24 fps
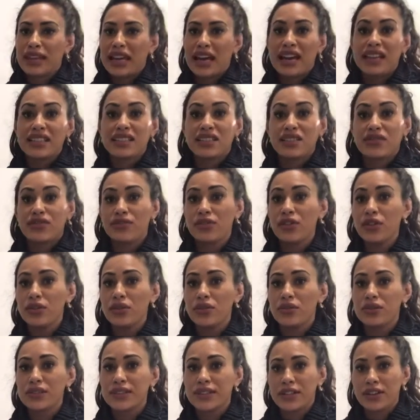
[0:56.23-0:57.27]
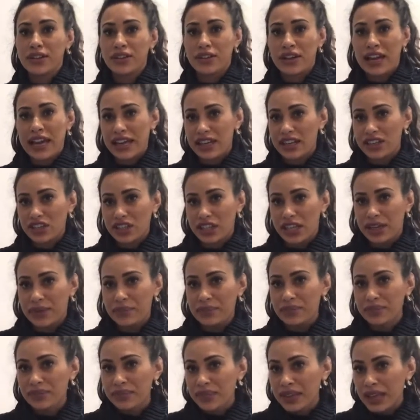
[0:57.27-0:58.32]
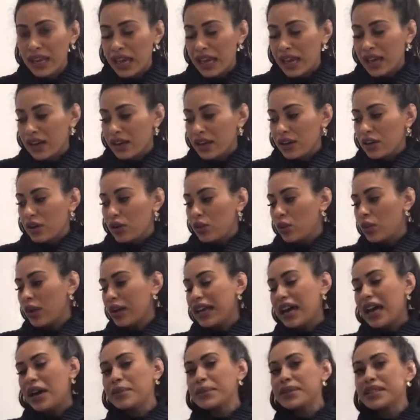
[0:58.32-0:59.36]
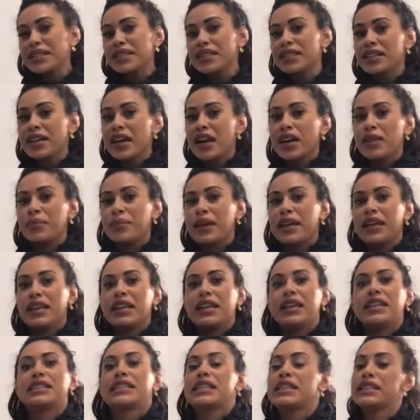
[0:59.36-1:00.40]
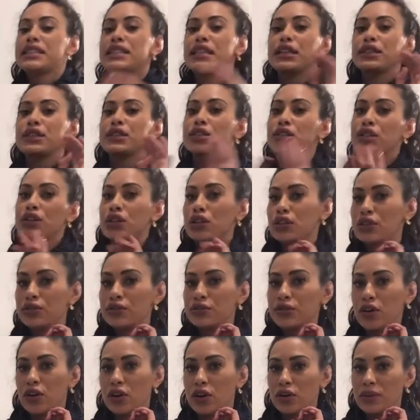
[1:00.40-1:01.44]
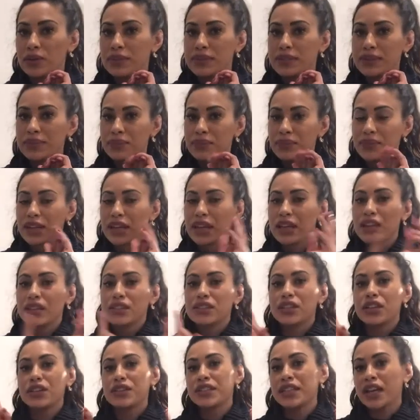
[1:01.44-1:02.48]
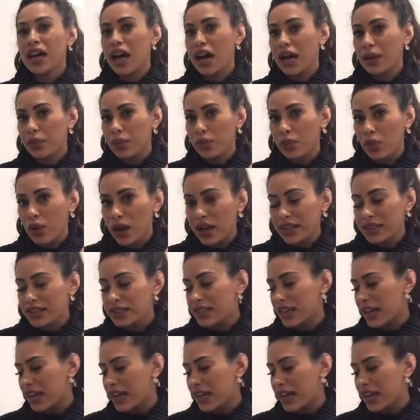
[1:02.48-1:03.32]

as the fuel, so energy. What happens in diabetes is there's two forms. So type 1